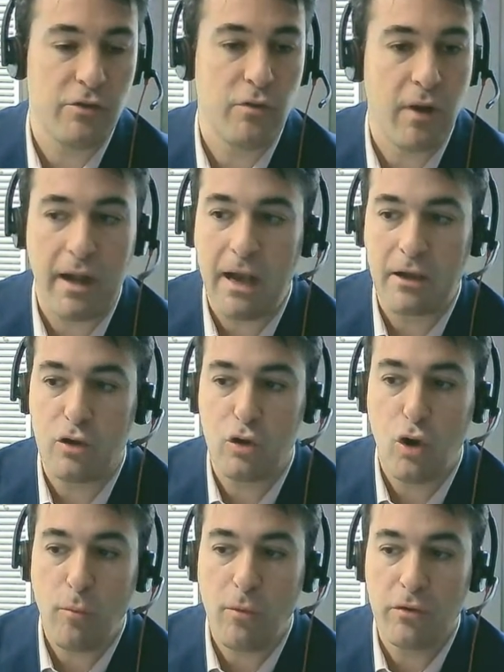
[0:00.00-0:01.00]
you know, a
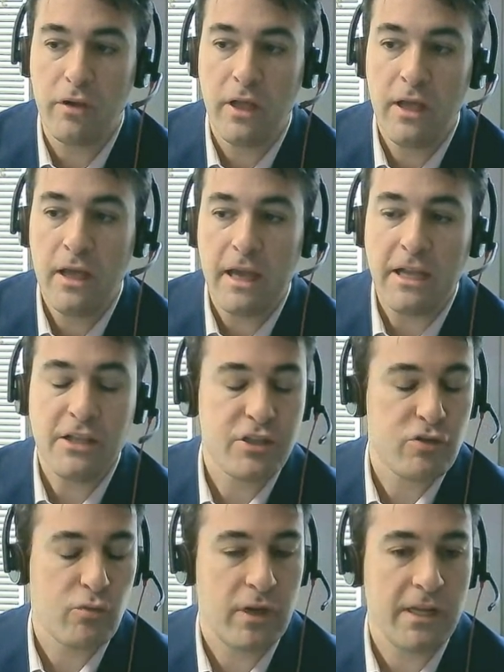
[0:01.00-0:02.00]
common
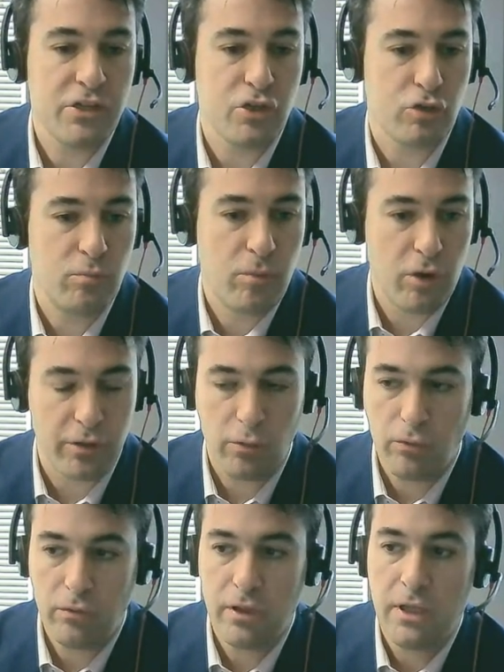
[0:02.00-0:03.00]
interrelation
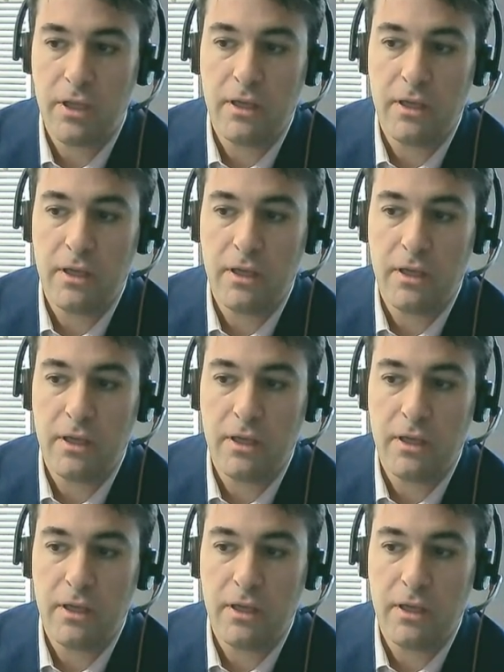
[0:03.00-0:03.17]
model